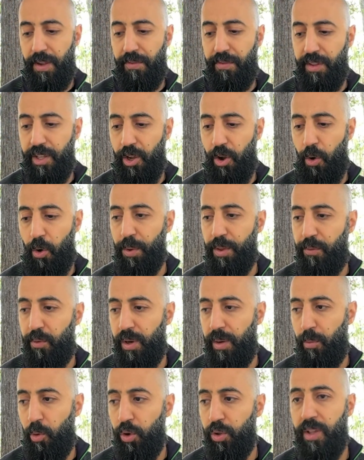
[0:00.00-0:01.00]
they're always
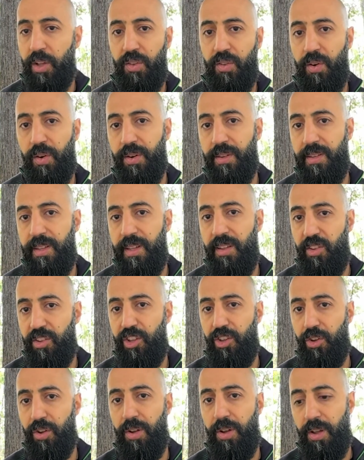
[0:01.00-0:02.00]
fully booked in their
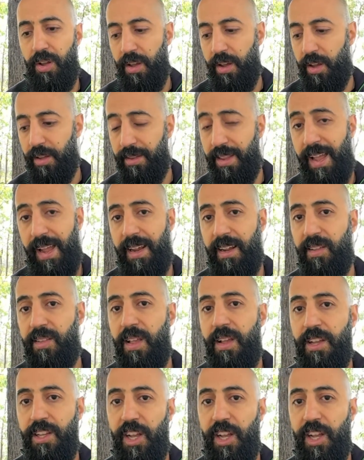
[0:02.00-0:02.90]
TC days,